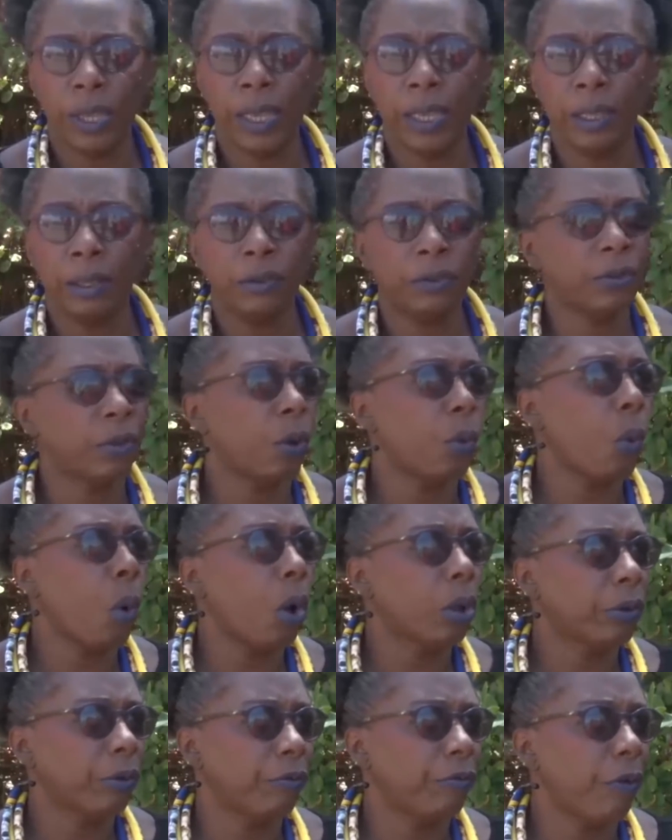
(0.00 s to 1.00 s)
take us to a
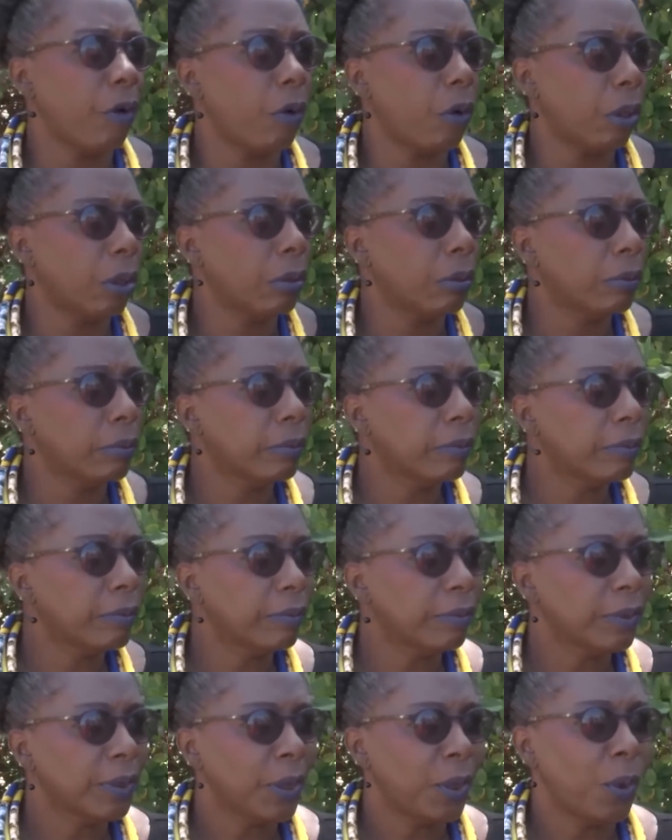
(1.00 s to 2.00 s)
waterfall.
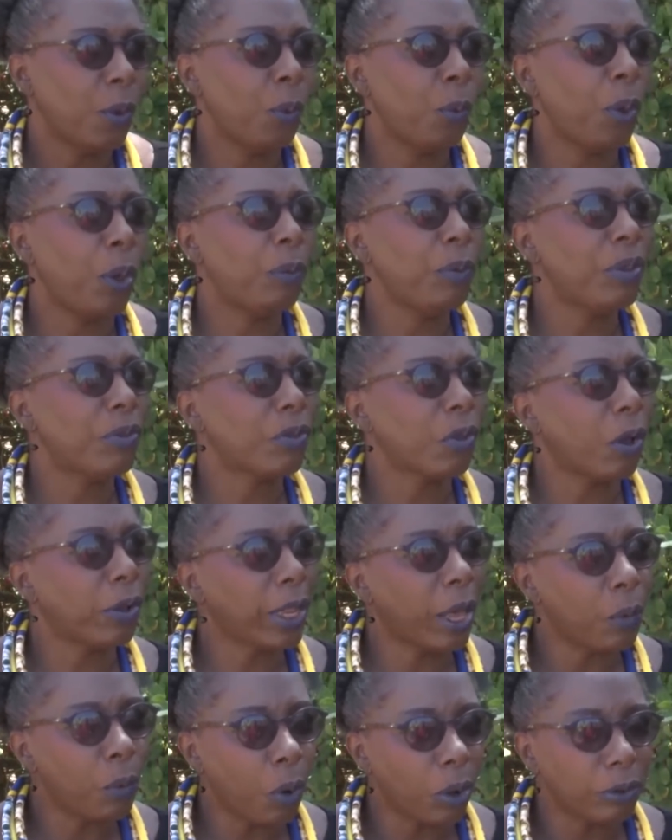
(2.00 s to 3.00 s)
And when we saw
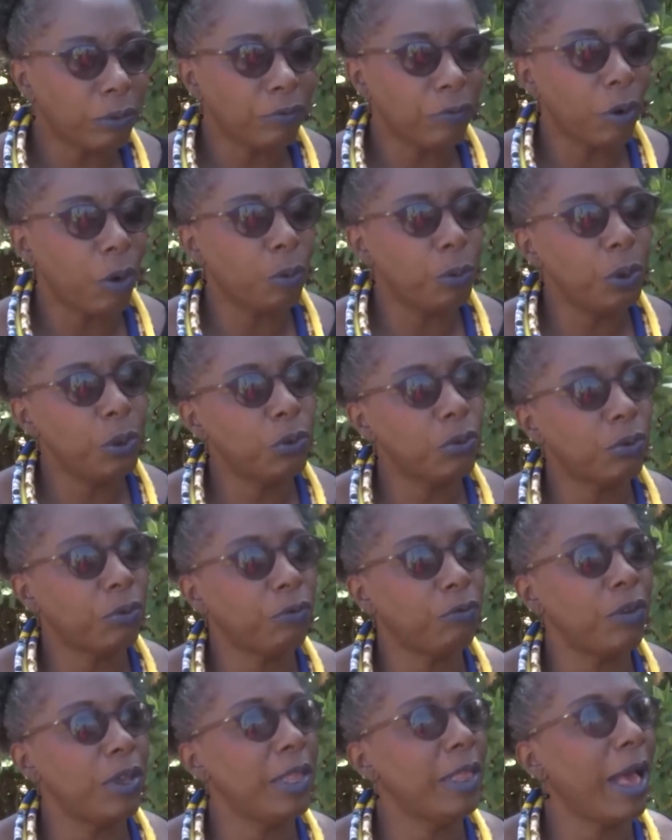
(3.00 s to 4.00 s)
that waterfall, we used
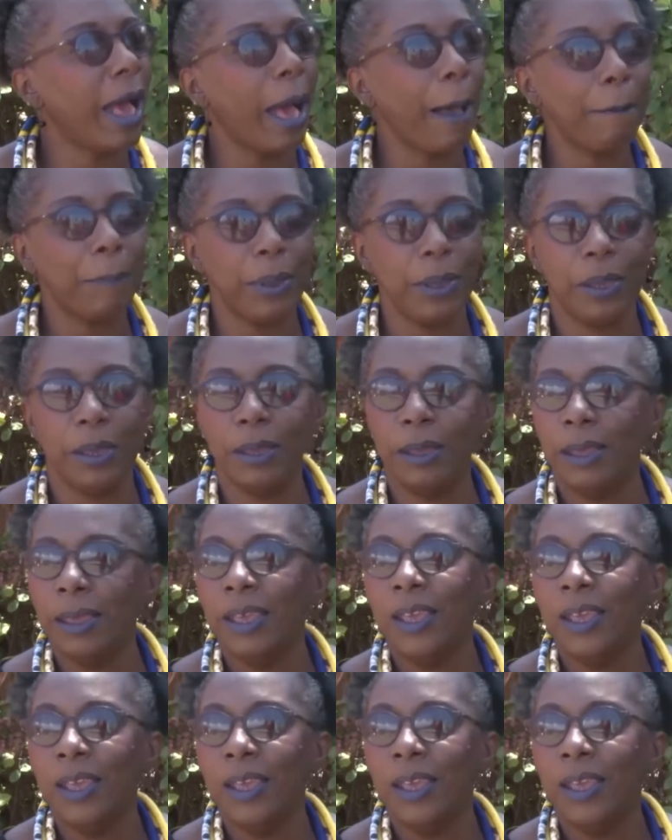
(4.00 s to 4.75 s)
to feel happy.